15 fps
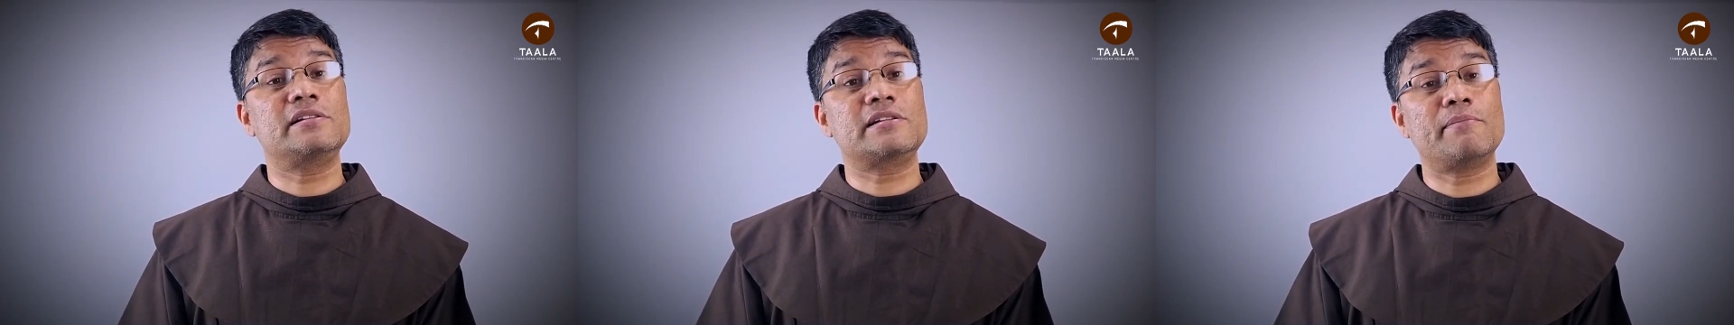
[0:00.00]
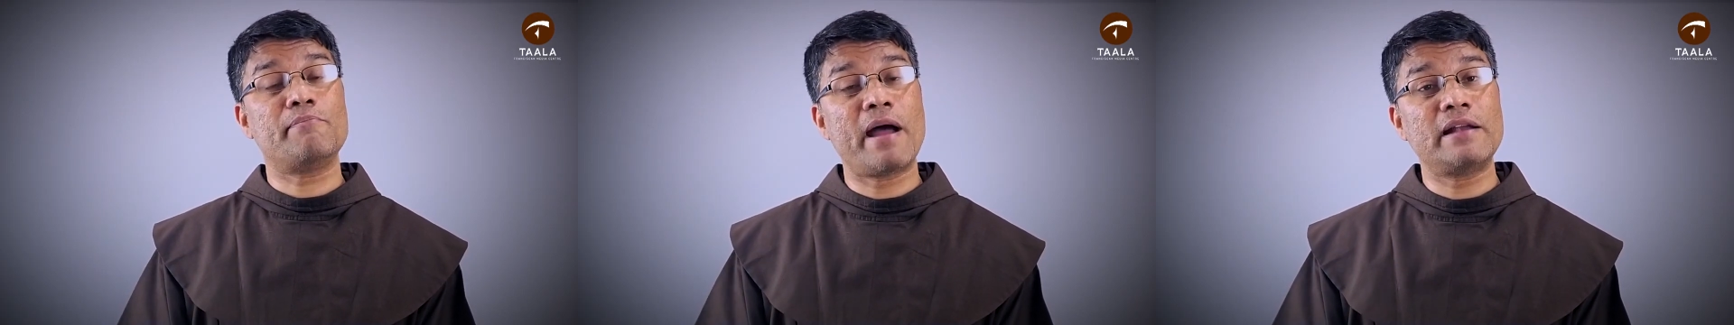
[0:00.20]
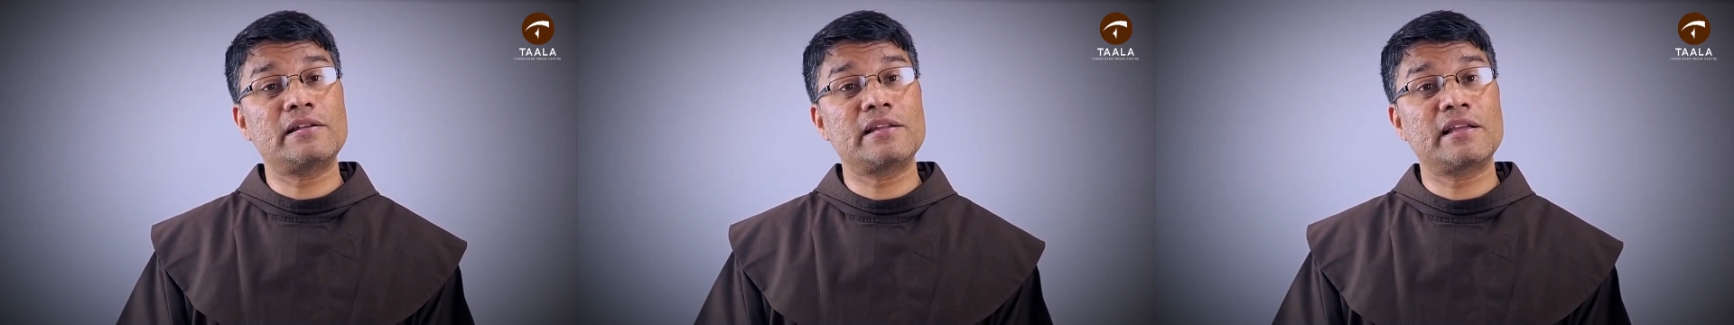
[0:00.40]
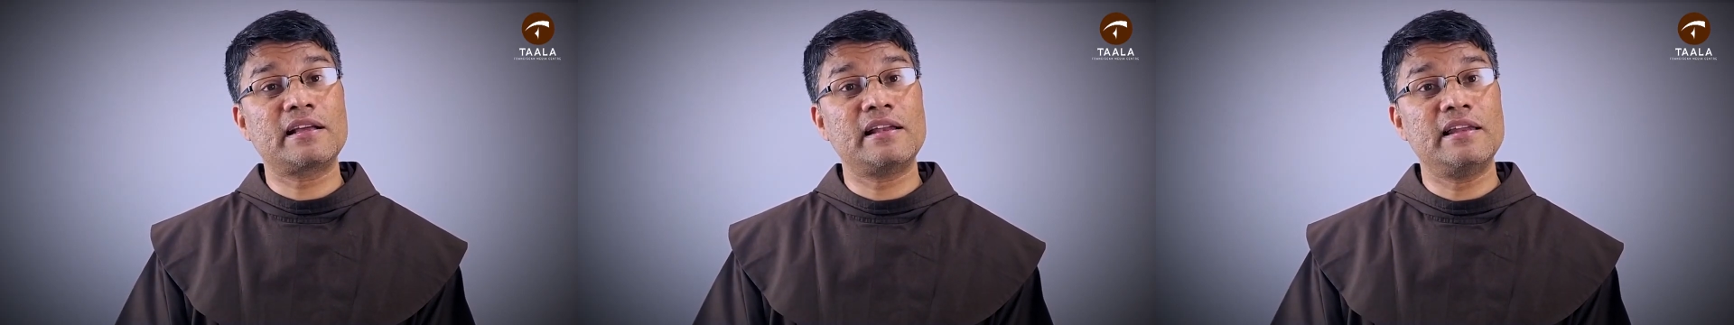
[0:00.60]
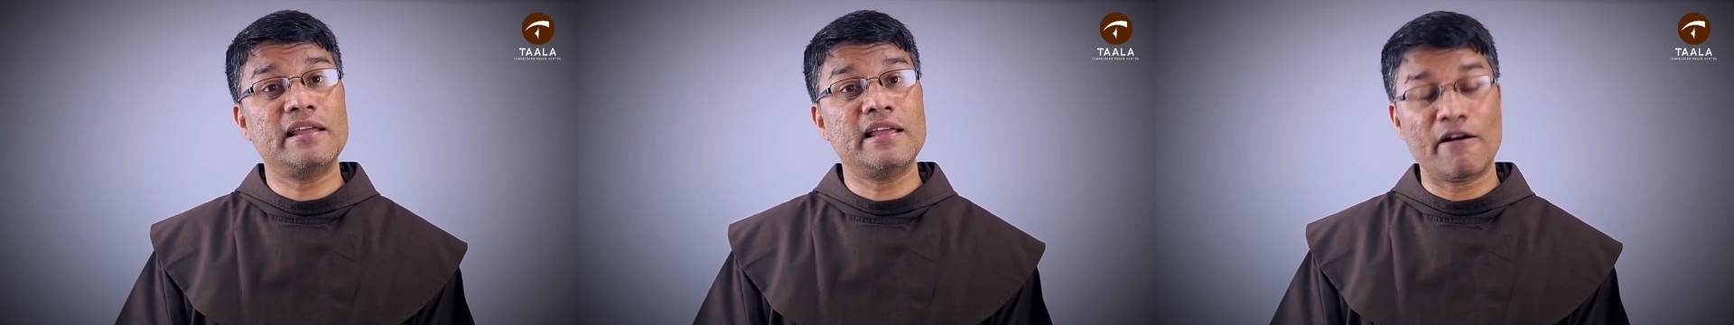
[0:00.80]

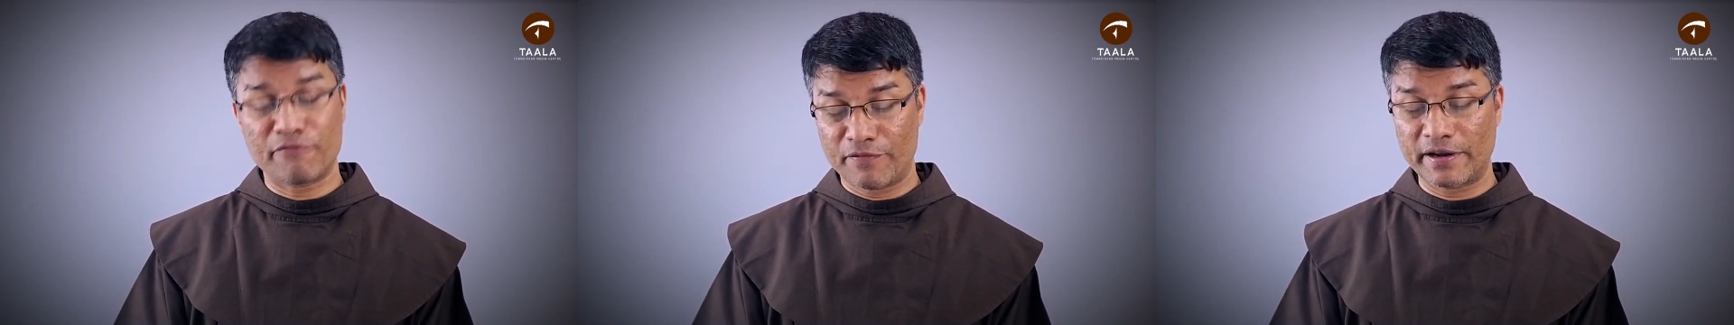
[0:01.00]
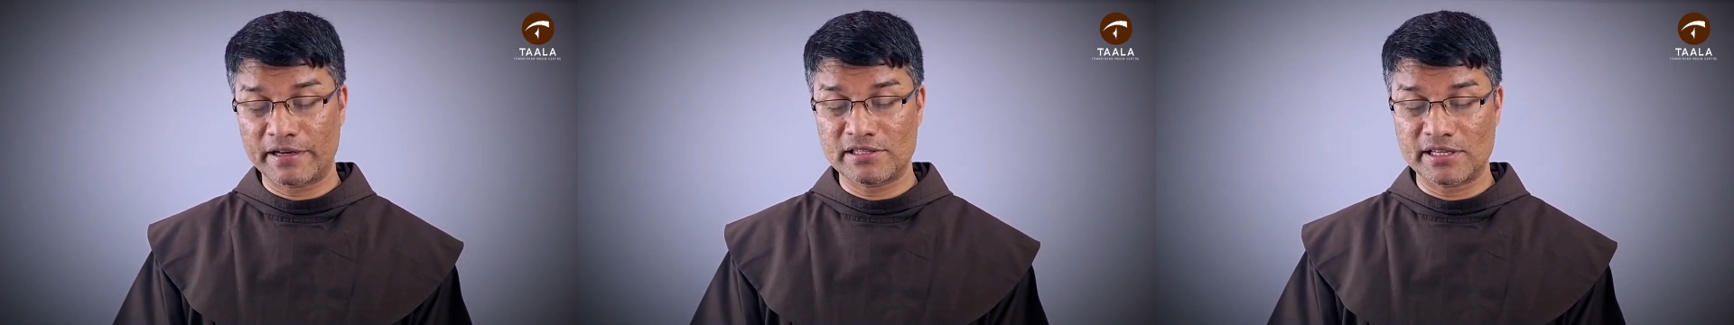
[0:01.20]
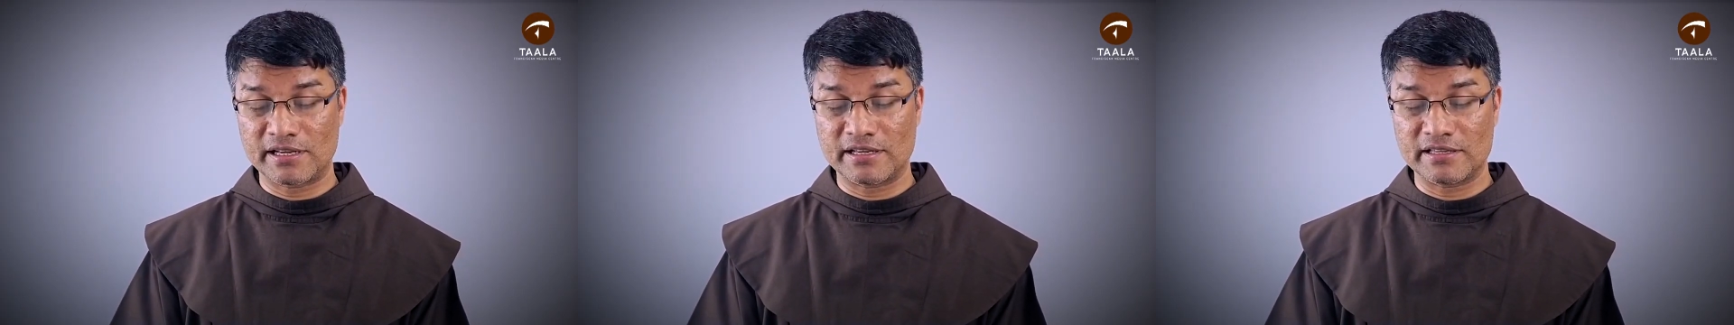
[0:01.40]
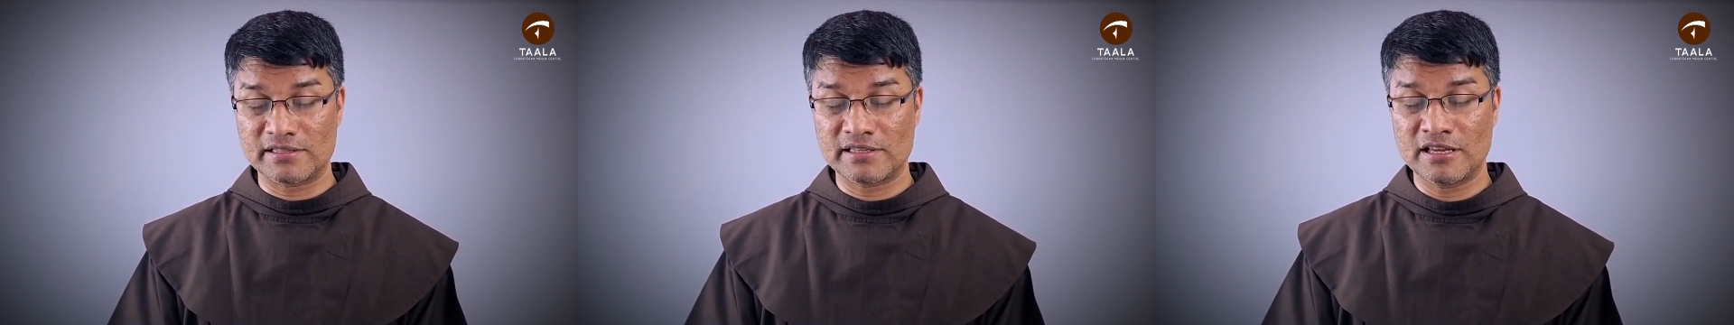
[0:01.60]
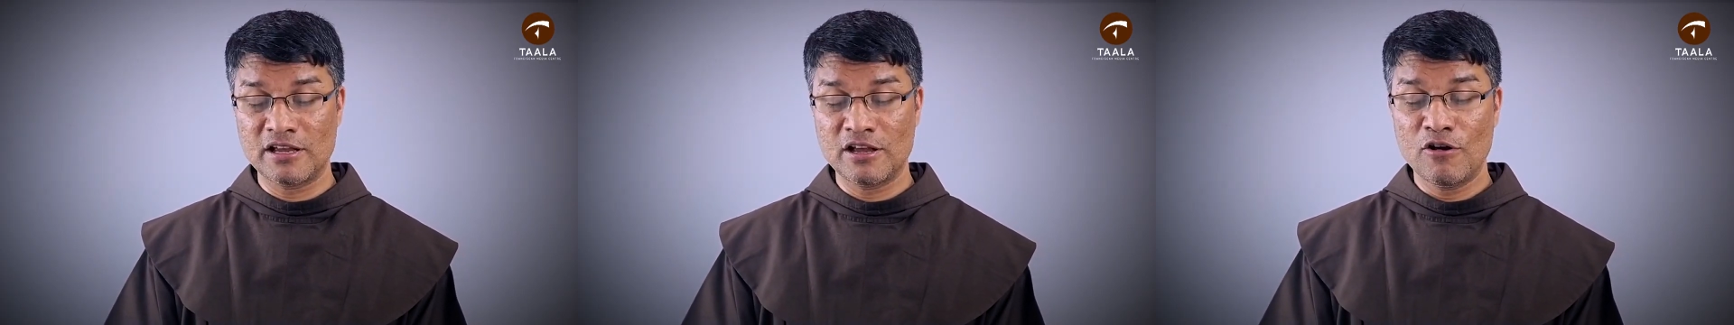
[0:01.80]
dramatically affects us,